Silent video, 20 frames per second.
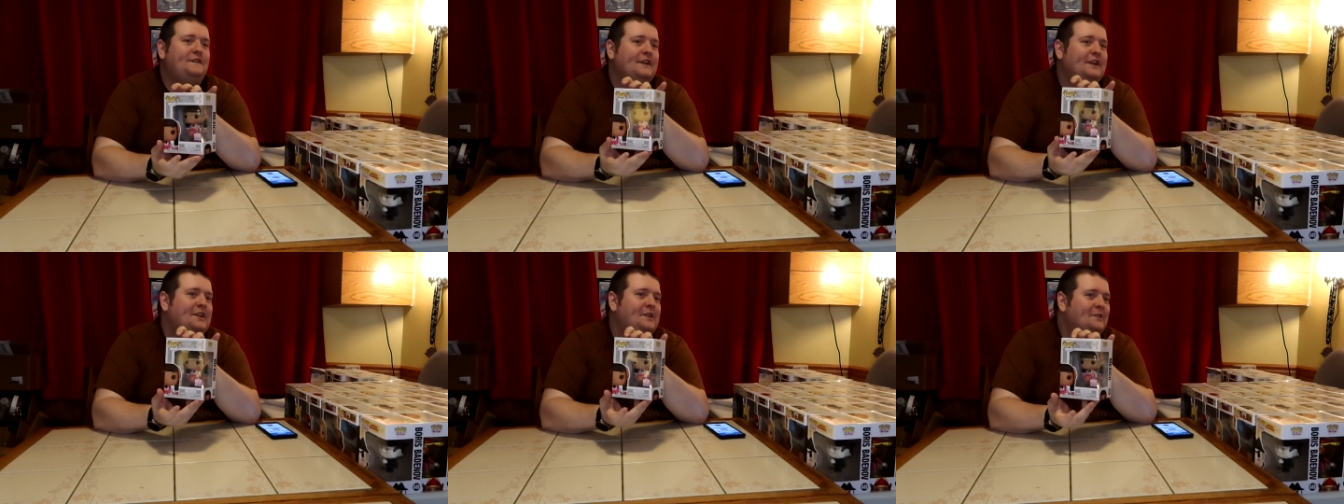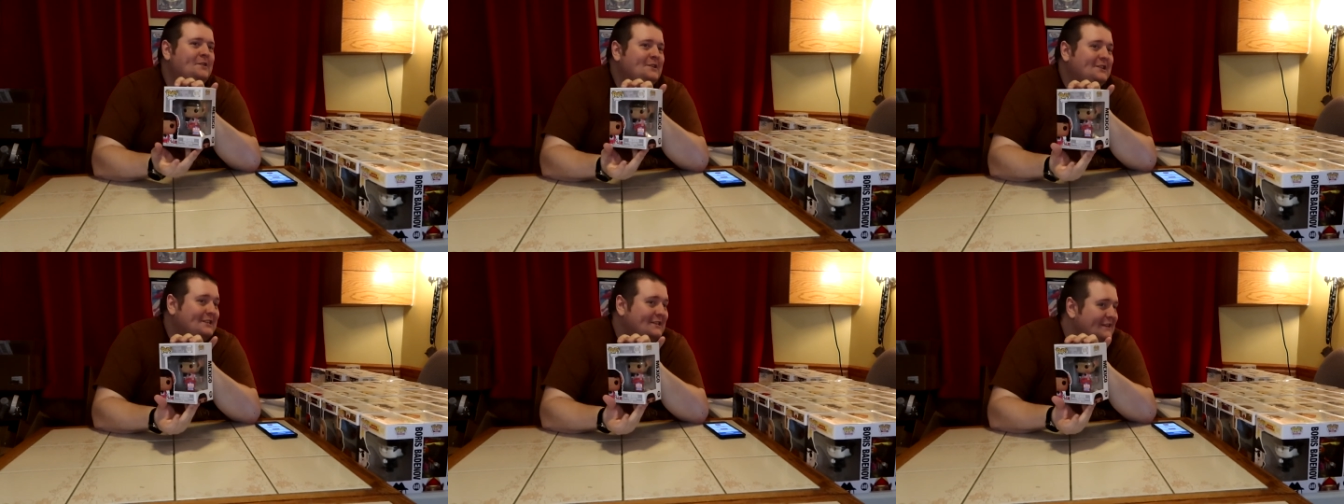
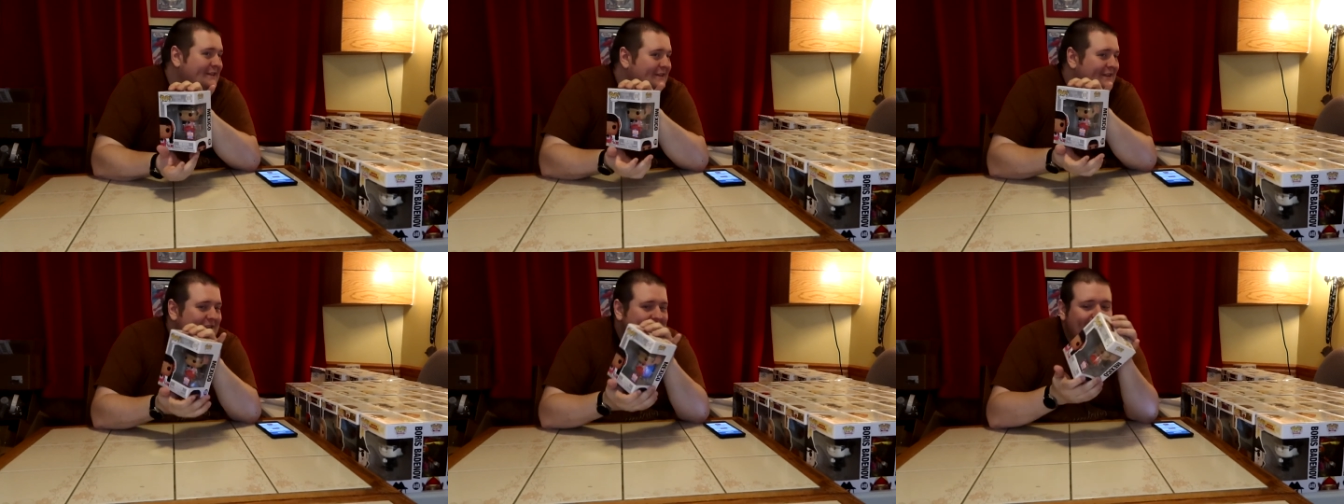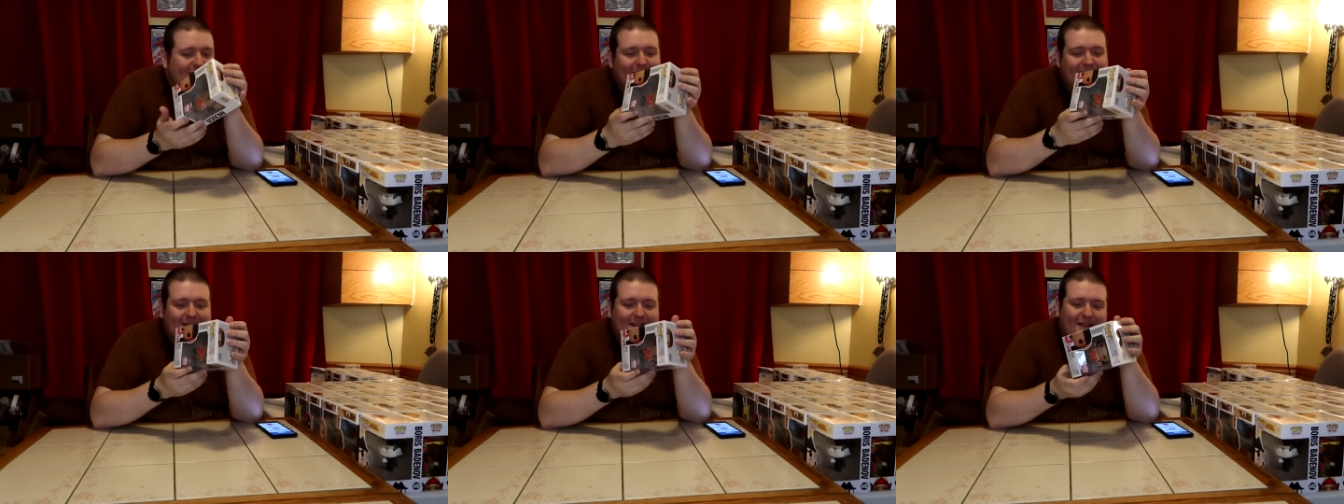figures.
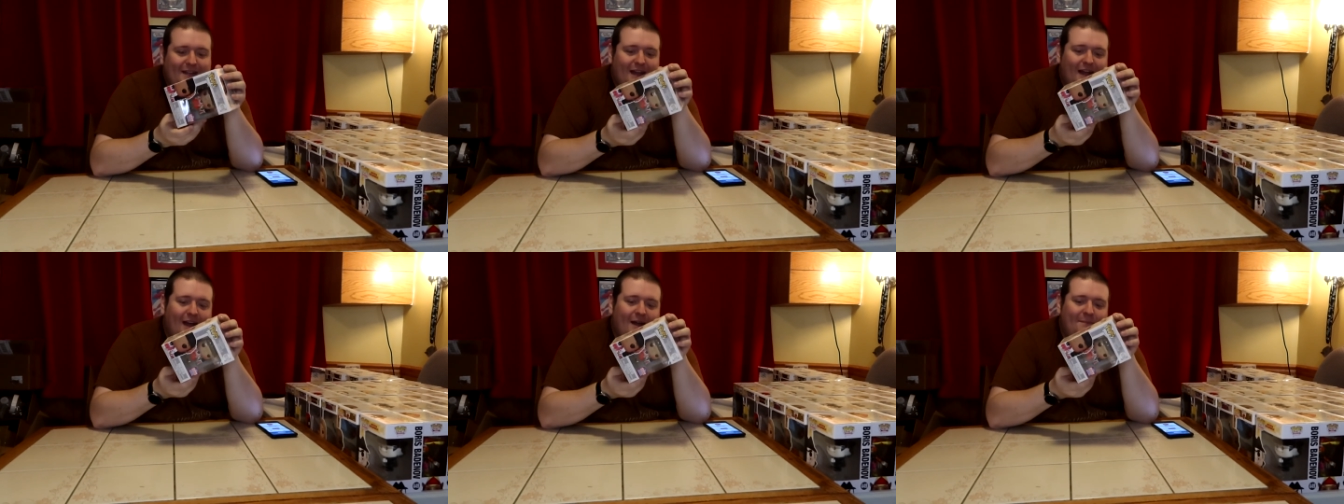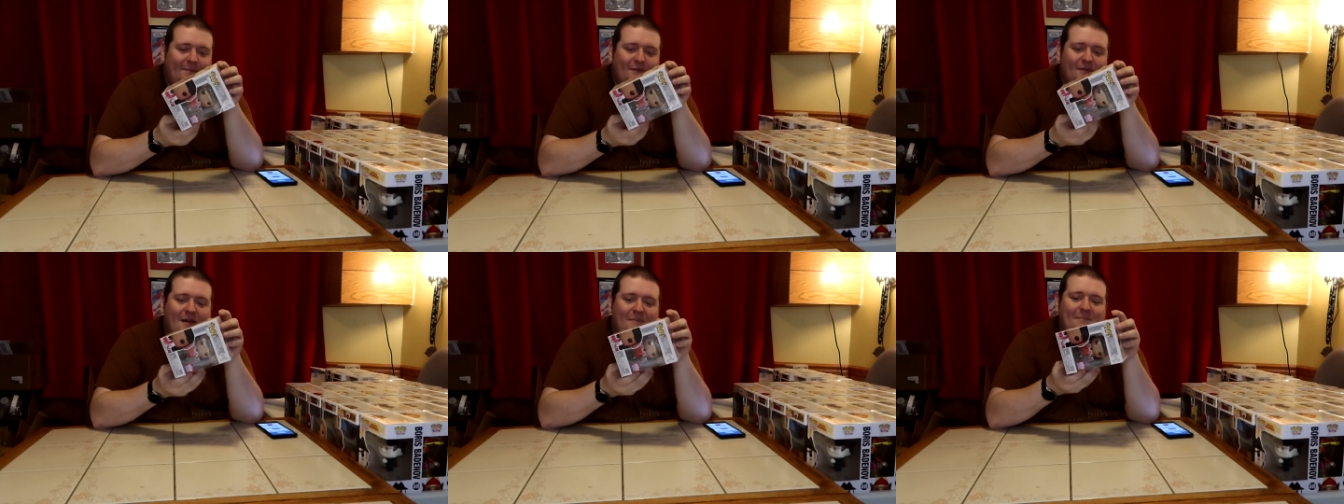I'll
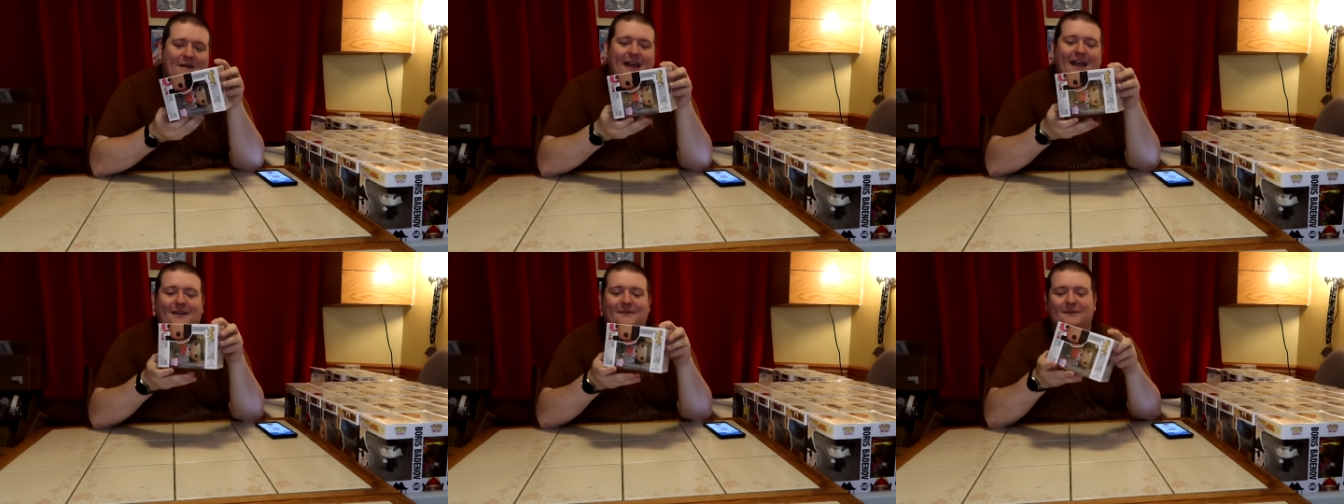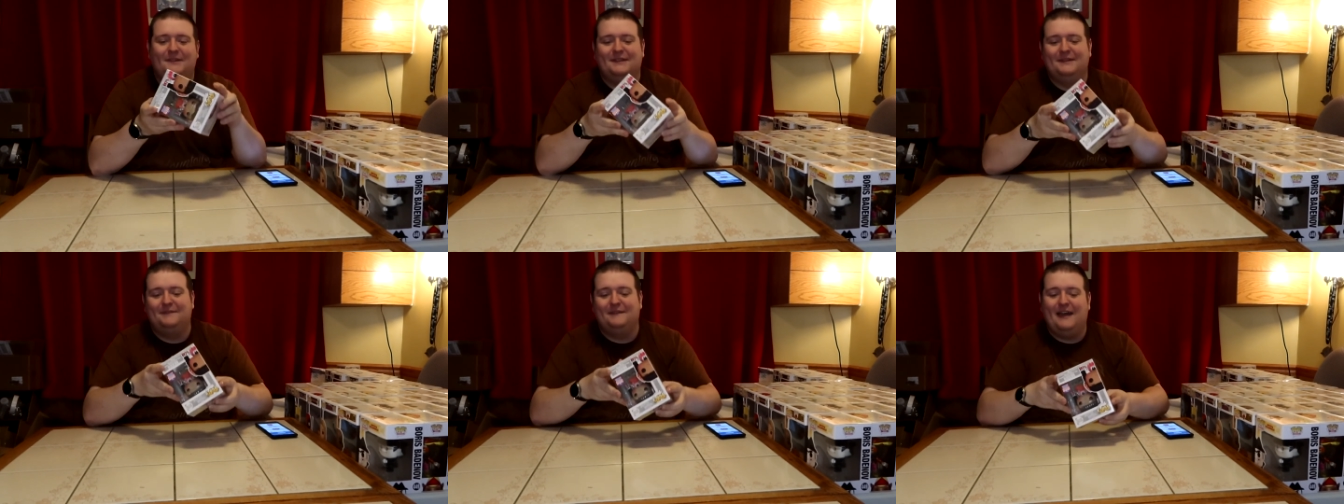be right back
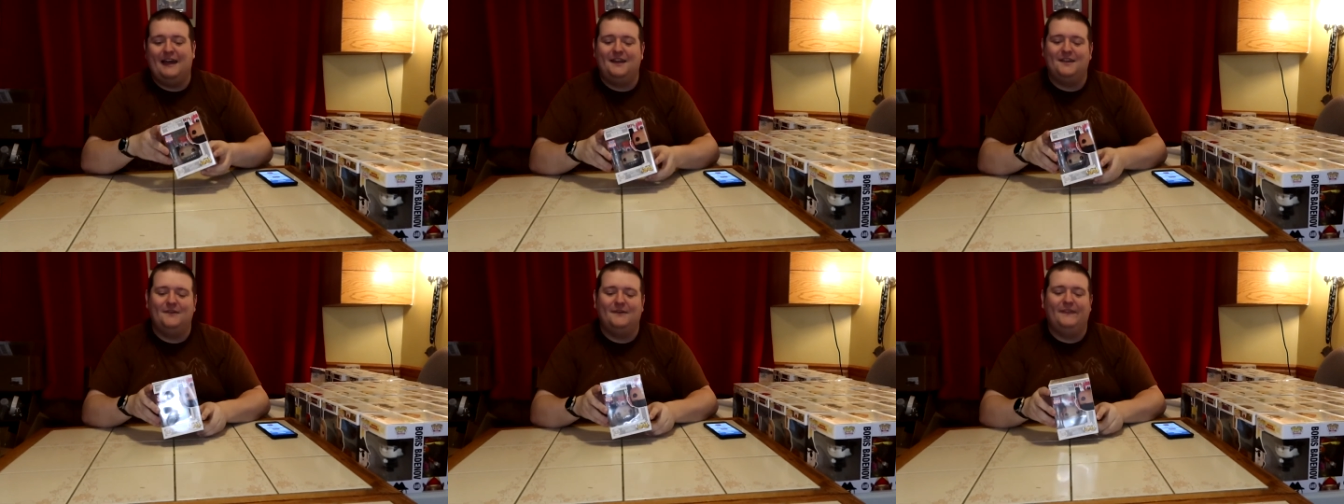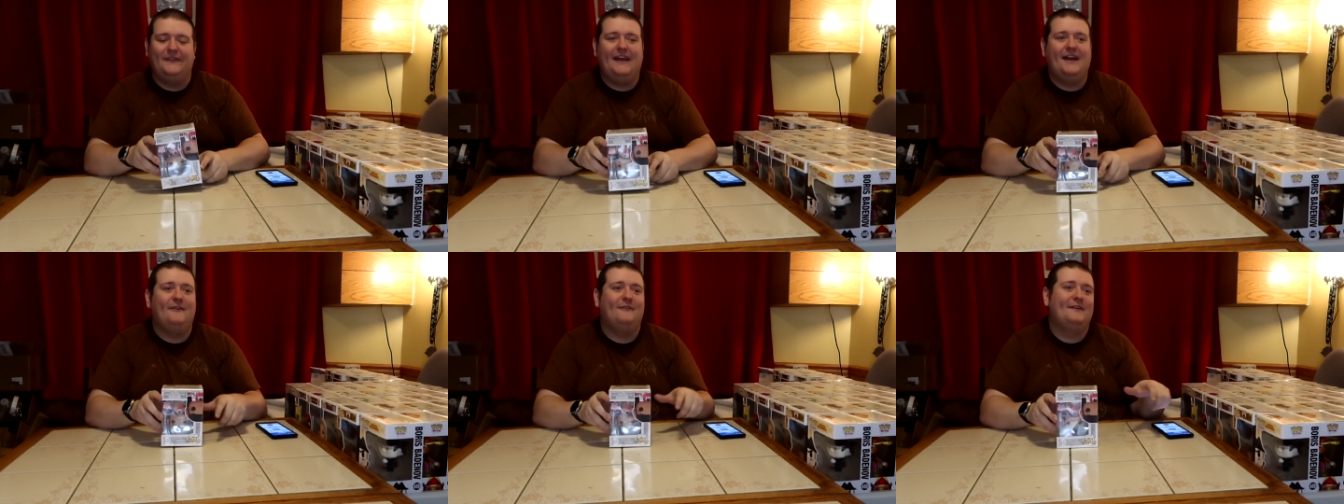with the value
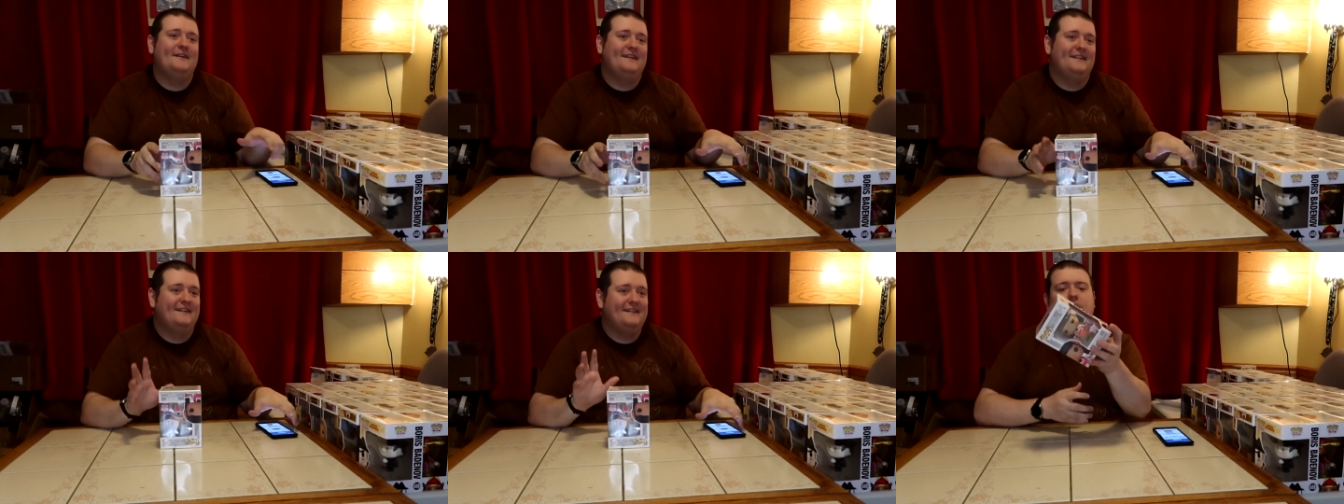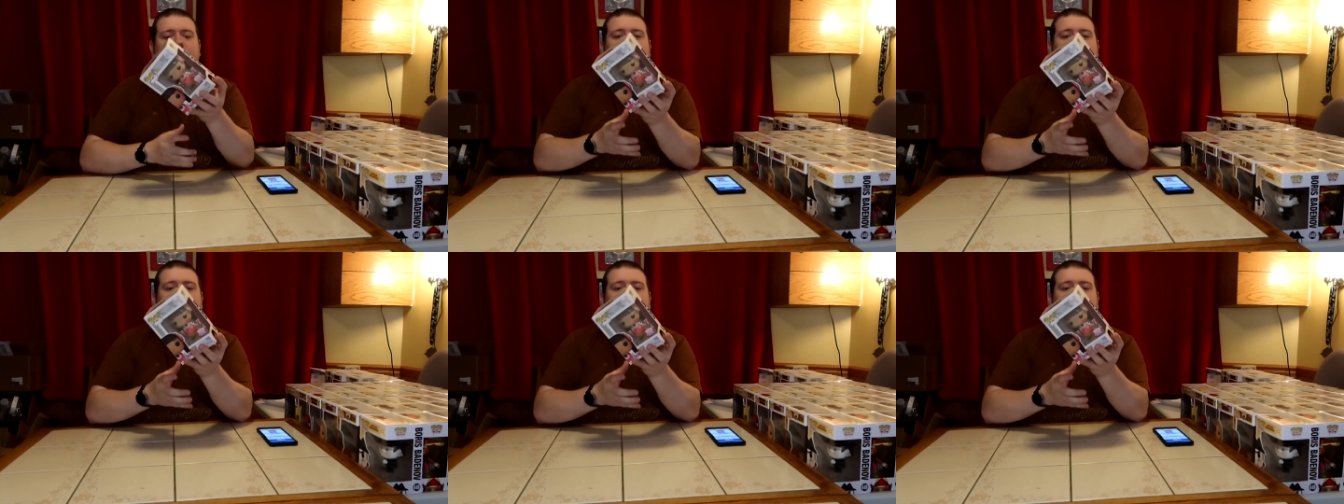on that one.